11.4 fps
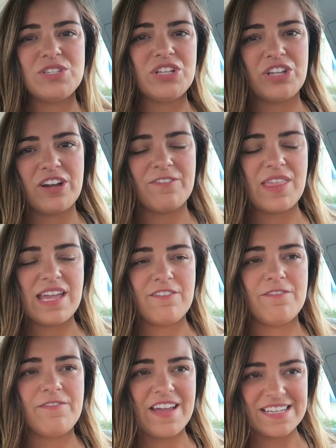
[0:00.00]
to look for The
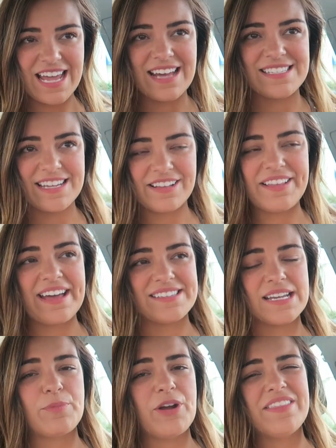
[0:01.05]
Fantastic
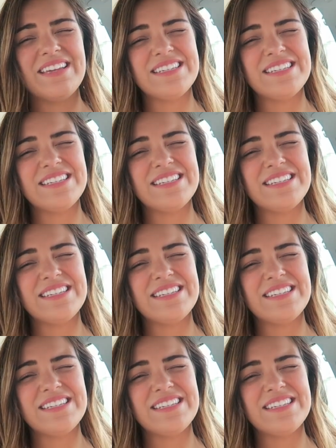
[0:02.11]
Elastic Brain.